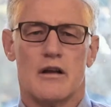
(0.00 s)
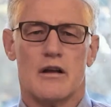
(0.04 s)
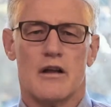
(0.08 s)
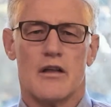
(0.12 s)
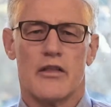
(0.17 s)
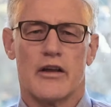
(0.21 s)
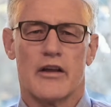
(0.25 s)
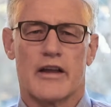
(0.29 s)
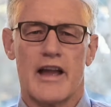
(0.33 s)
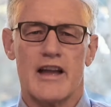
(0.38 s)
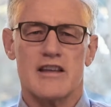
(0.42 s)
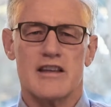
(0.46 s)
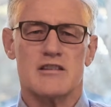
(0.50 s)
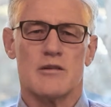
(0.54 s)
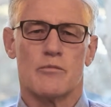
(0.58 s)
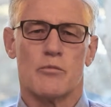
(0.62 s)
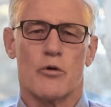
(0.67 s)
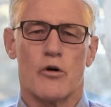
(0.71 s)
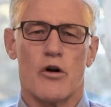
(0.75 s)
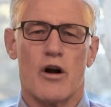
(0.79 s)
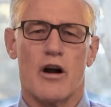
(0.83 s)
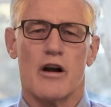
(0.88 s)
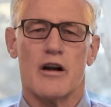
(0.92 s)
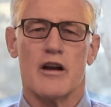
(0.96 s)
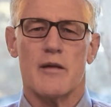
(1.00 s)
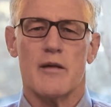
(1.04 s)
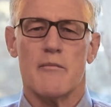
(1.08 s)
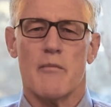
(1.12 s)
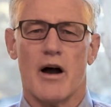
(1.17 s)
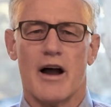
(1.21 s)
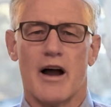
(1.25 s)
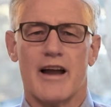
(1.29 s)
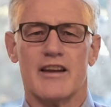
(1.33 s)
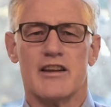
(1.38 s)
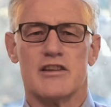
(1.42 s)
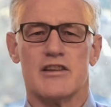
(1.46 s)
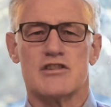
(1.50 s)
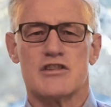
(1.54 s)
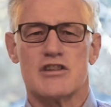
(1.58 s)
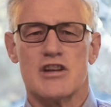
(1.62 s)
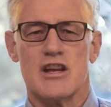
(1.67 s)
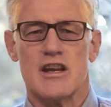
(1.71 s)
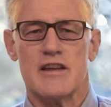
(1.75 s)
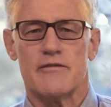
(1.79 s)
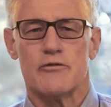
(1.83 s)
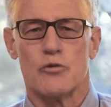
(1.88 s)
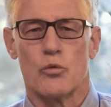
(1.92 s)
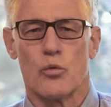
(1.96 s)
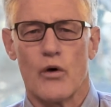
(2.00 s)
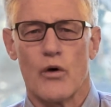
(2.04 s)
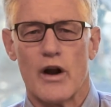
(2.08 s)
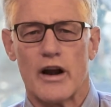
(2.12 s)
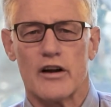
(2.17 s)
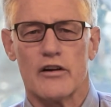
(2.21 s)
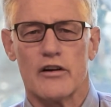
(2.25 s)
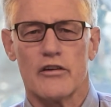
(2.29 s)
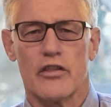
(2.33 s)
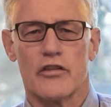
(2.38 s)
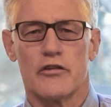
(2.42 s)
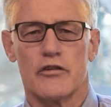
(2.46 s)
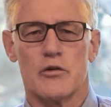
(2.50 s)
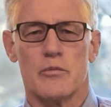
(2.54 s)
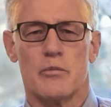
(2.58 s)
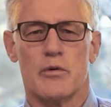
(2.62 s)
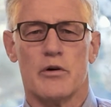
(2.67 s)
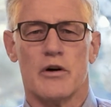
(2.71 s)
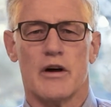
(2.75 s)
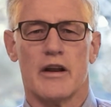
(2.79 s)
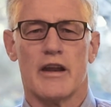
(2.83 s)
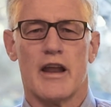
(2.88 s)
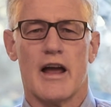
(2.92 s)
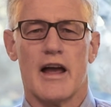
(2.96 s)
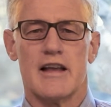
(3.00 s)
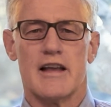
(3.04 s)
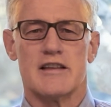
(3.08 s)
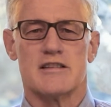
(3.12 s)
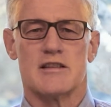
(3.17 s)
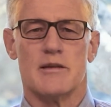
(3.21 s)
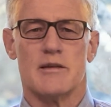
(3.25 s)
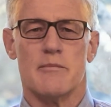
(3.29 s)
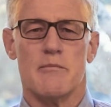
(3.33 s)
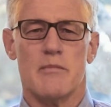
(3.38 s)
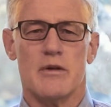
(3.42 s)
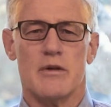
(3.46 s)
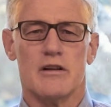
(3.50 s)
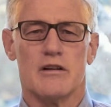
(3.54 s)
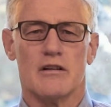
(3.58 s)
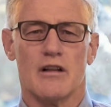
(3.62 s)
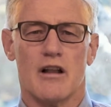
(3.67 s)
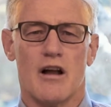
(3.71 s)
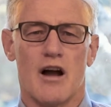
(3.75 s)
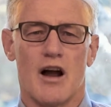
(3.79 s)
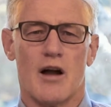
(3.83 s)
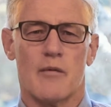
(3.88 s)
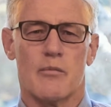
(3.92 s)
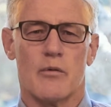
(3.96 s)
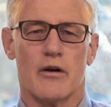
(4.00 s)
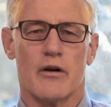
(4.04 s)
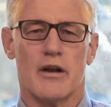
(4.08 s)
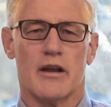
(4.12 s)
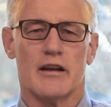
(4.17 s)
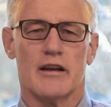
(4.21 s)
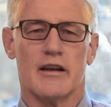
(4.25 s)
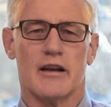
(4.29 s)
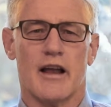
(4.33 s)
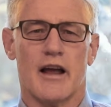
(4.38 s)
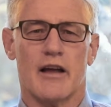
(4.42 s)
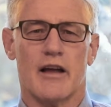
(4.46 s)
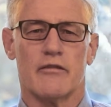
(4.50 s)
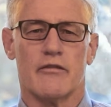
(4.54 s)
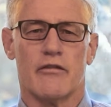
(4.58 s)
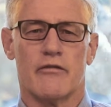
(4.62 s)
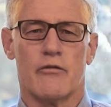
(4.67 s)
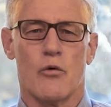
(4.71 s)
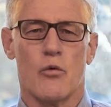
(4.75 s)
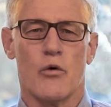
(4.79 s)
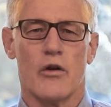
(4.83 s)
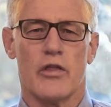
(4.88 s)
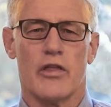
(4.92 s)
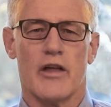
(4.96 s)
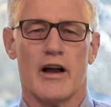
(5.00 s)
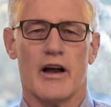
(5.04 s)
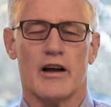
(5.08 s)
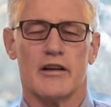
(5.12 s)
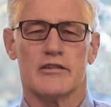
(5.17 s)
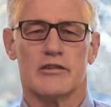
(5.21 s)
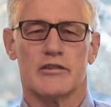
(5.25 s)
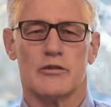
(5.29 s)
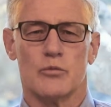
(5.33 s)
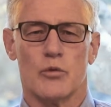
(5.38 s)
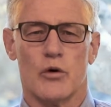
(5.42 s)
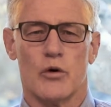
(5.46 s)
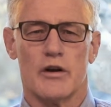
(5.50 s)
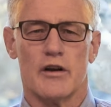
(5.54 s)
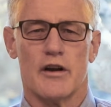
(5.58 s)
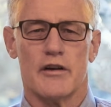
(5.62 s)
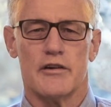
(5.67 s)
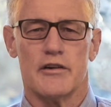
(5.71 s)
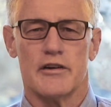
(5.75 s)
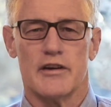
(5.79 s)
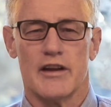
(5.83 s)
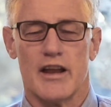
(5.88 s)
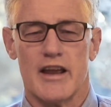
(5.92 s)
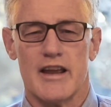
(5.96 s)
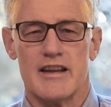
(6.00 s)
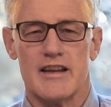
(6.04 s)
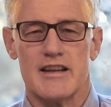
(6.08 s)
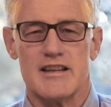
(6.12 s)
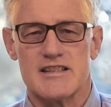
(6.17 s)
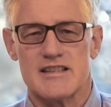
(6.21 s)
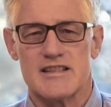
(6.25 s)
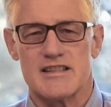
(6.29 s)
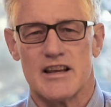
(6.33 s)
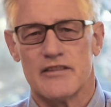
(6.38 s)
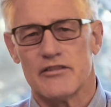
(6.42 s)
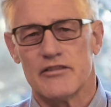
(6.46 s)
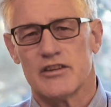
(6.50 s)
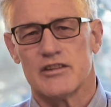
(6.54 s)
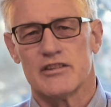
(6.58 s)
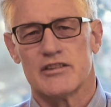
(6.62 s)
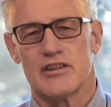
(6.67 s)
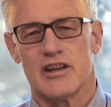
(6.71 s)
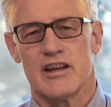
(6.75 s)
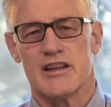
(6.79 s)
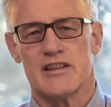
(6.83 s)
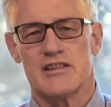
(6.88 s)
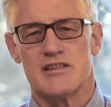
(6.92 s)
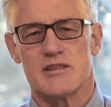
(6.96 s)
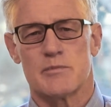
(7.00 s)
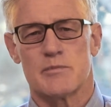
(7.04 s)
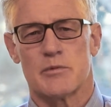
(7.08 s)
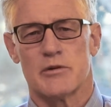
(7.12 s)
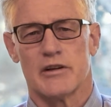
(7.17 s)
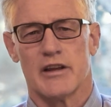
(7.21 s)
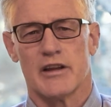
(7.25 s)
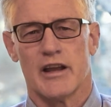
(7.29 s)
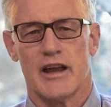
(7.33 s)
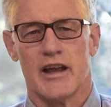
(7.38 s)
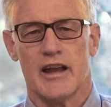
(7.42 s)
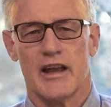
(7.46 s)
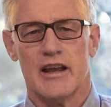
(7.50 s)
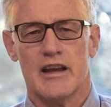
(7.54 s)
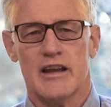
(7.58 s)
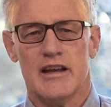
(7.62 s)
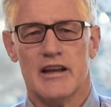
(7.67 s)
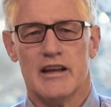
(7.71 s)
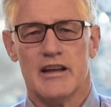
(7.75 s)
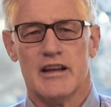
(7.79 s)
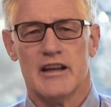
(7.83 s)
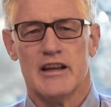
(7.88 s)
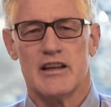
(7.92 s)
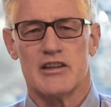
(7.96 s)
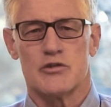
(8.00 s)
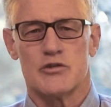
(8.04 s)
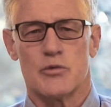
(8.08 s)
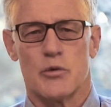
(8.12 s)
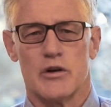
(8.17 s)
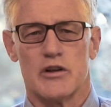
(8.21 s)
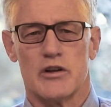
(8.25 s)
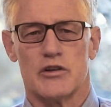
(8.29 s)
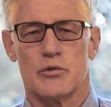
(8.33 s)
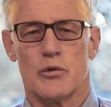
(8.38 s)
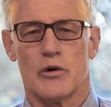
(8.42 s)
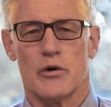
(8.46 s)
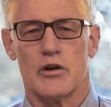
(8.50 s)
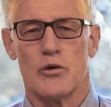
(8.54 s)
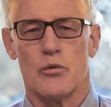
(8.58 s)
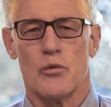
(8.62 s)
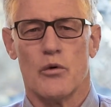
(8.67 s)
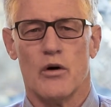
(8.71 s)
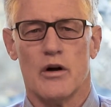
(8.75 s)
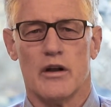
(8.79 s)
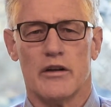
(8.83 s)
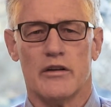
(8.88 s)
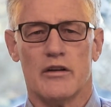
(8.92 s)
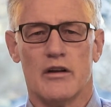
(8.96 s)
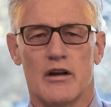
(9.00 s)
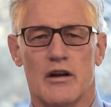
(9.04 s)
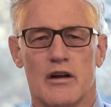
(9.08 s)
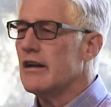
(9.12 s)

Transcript: The Casa Berardi mine achieved record throughput as the mill operated at 4,187 tons per day in 2021.